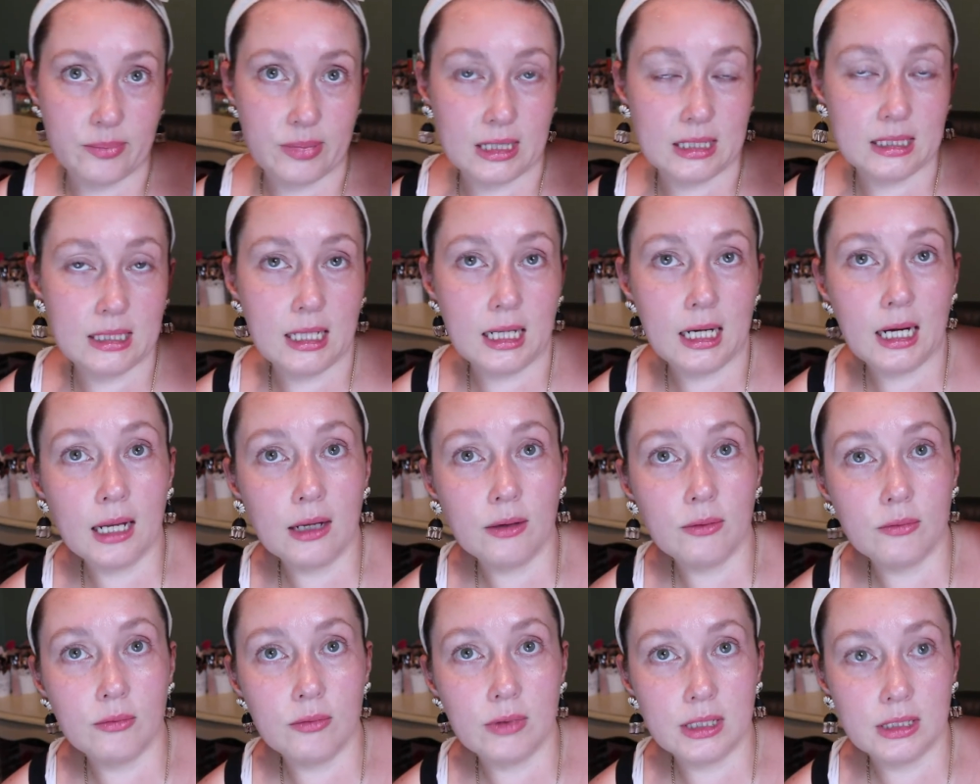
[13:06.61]
And then
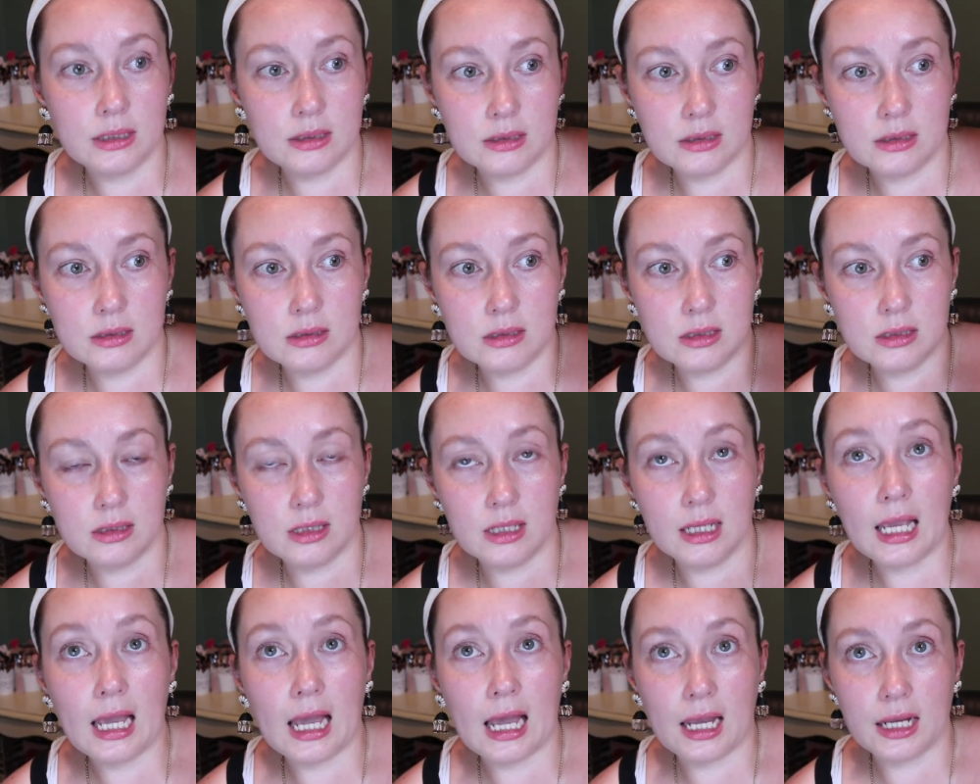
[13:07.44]
I went to the
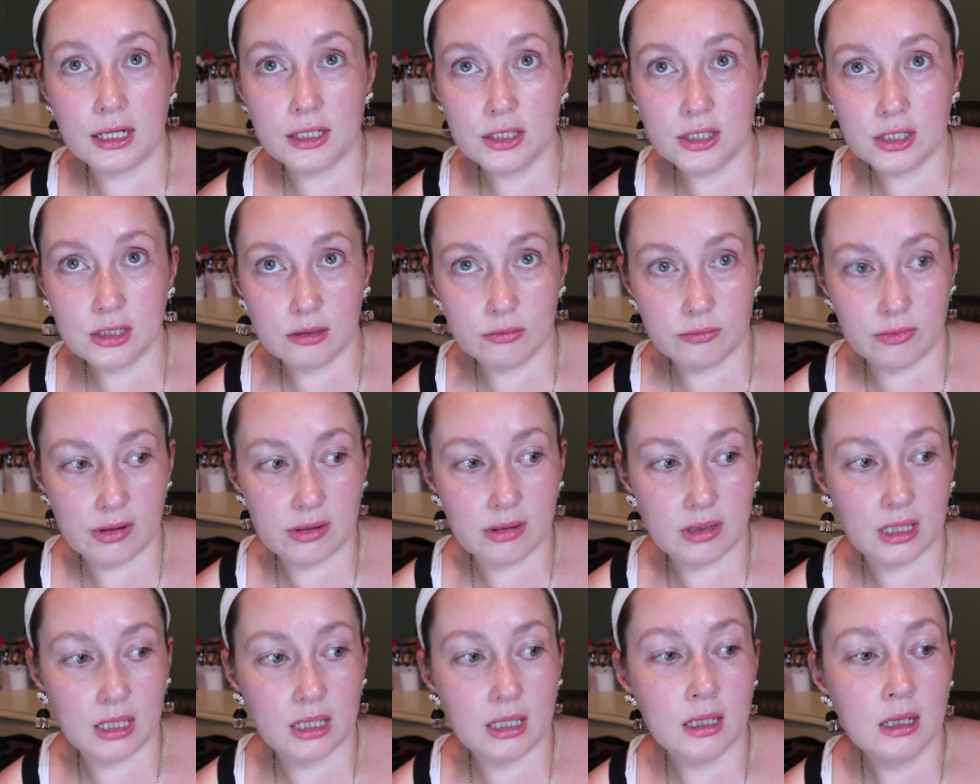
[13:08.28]
cash with
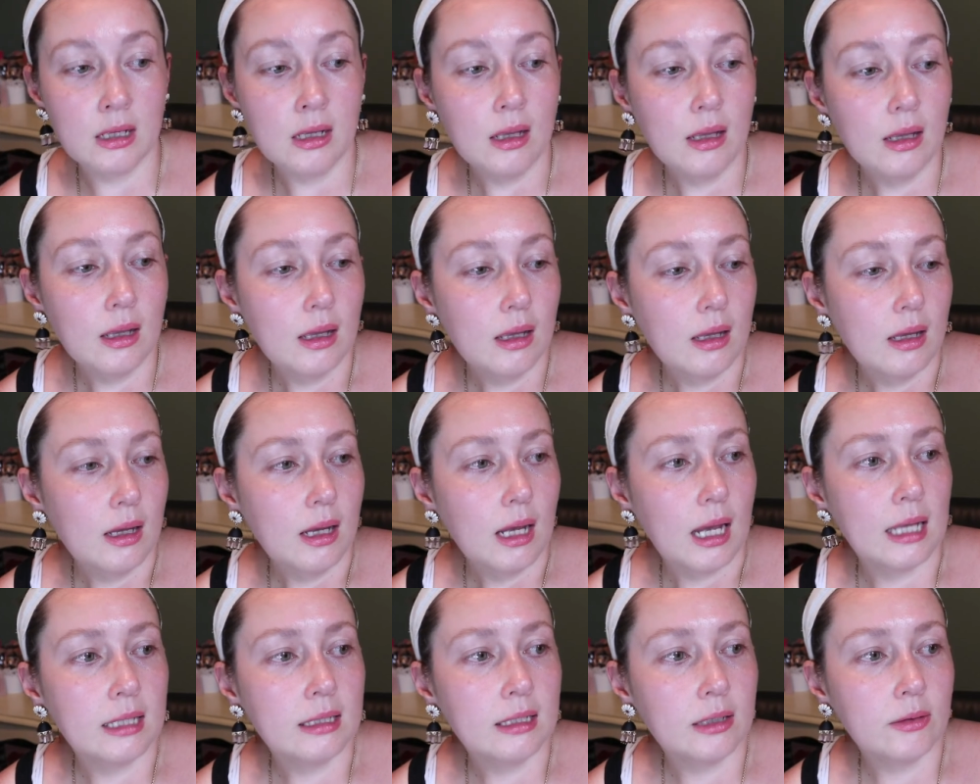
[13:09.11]
it
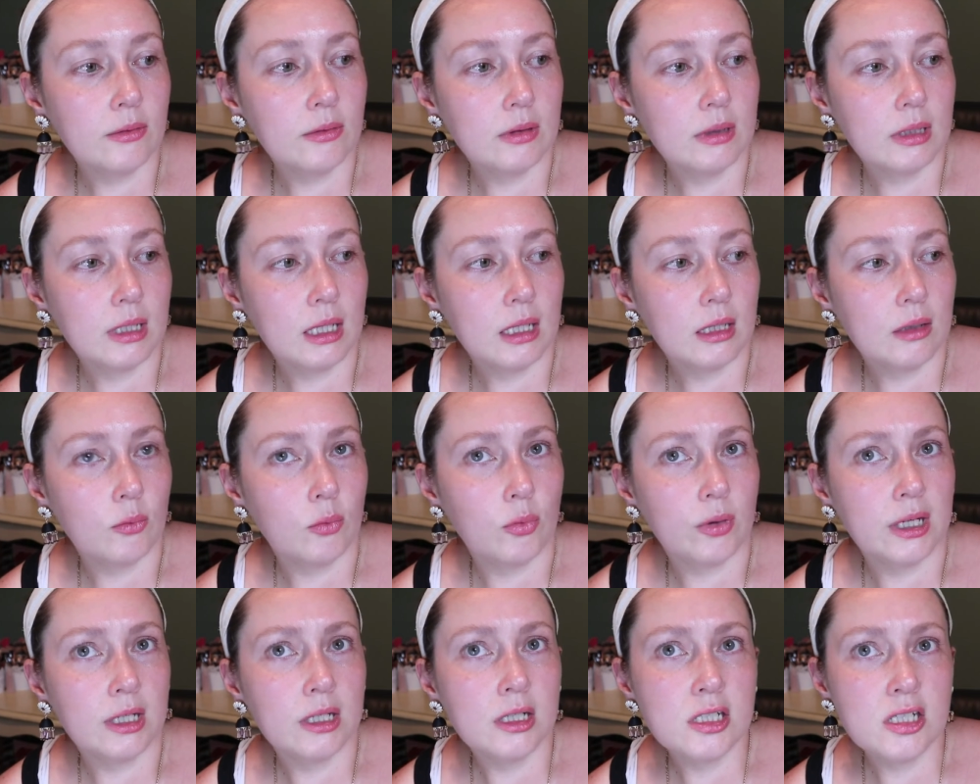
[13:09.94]
and they were like,
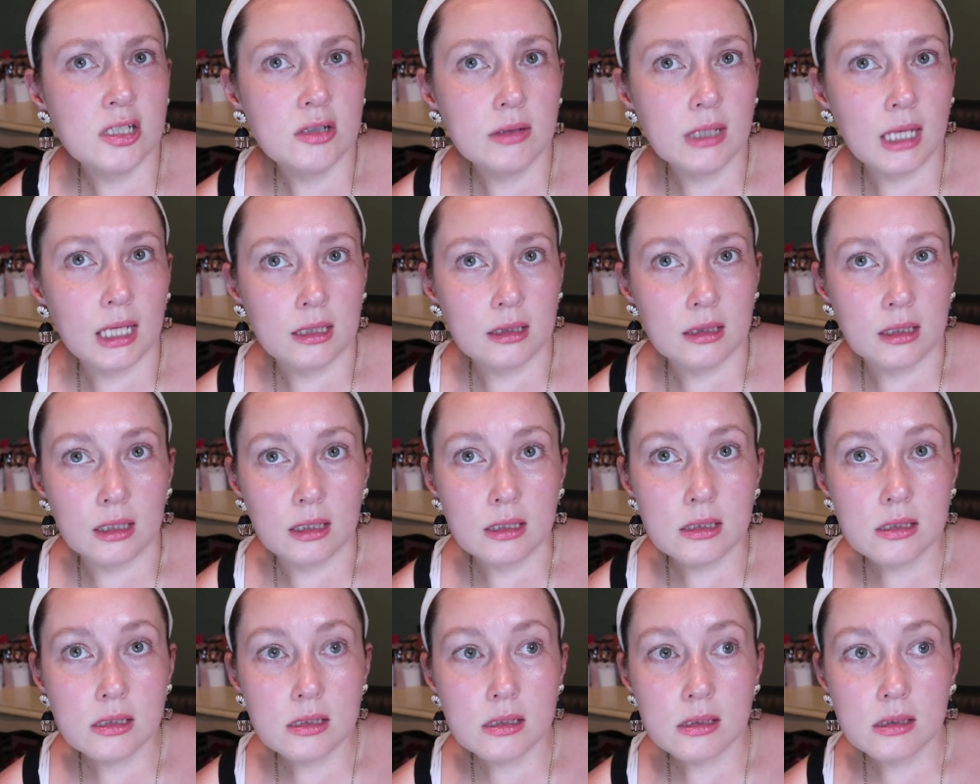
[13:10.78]
where did you get this?